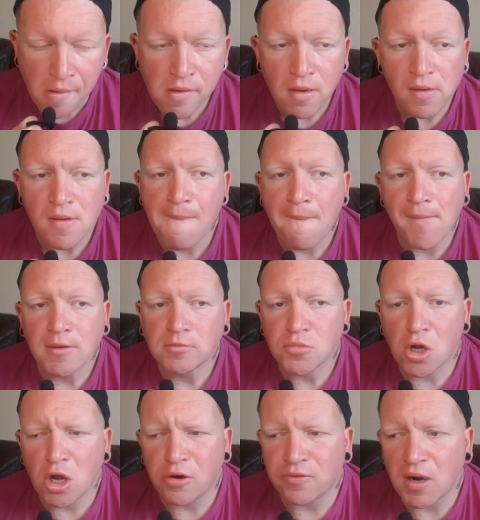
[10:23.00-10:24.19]

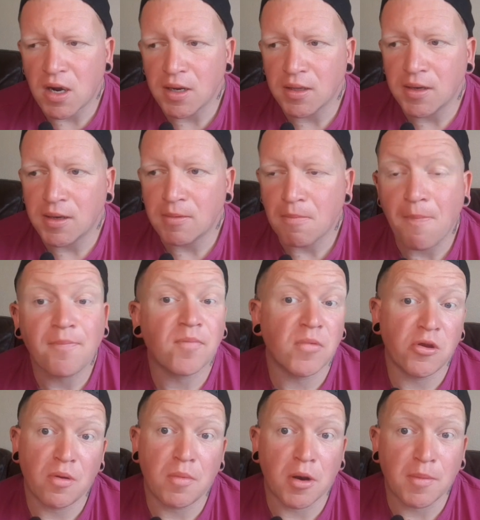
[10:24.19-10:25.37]
But O'Reilly,
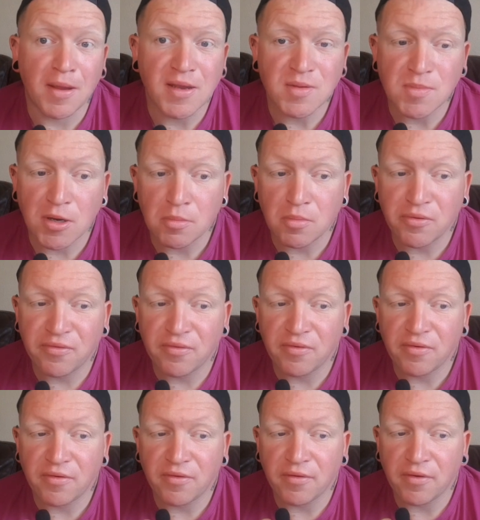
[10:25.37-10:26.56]
who I'm on about, is my number
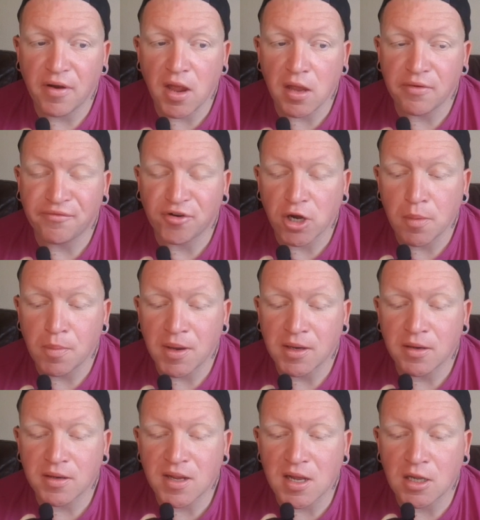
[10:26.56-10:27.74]
3
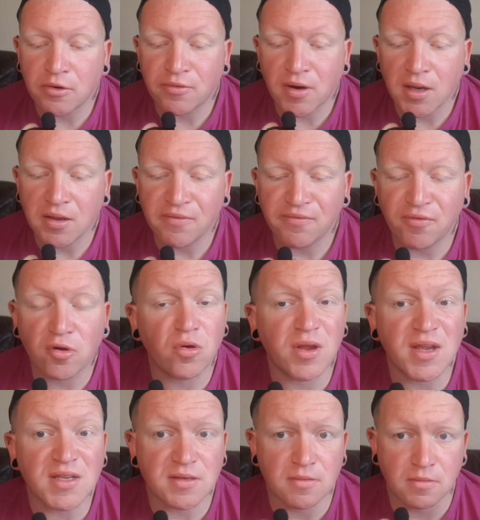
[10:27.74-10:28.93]
pick. Kyle O'Reilly, for
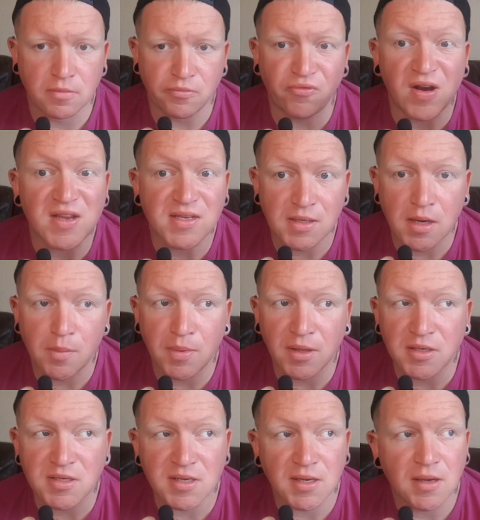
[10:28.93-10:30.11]
his wrestling
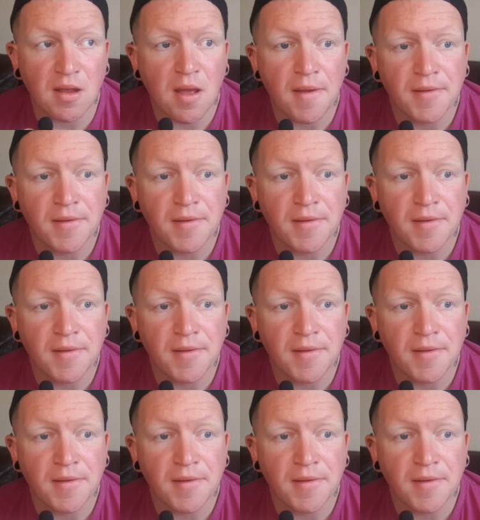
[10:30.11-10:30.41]
ability